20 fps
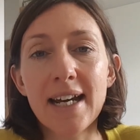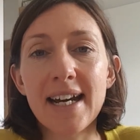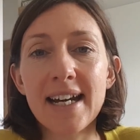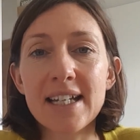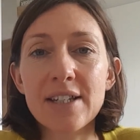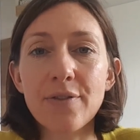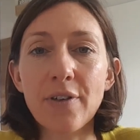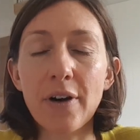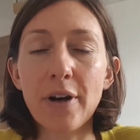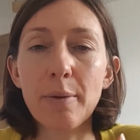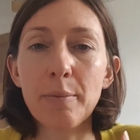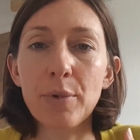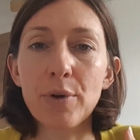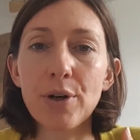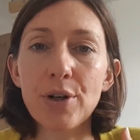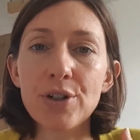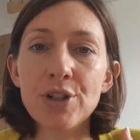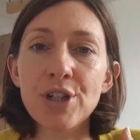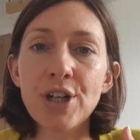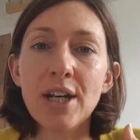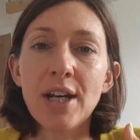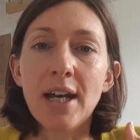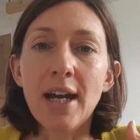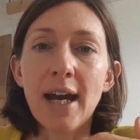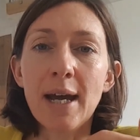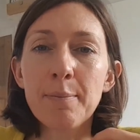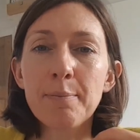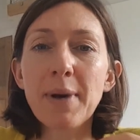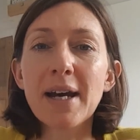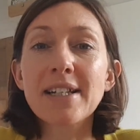is very much
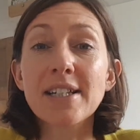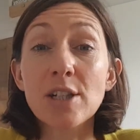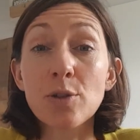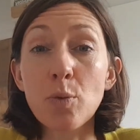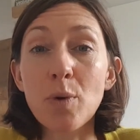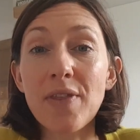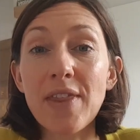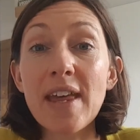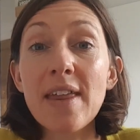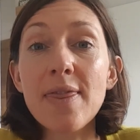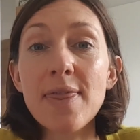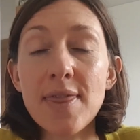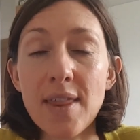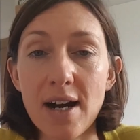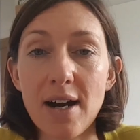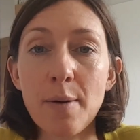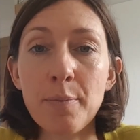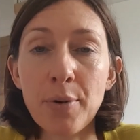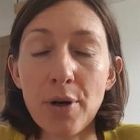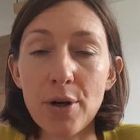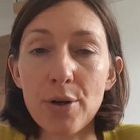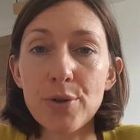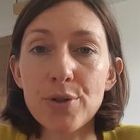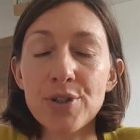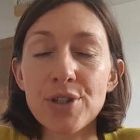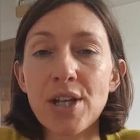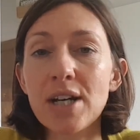embedded within that approach,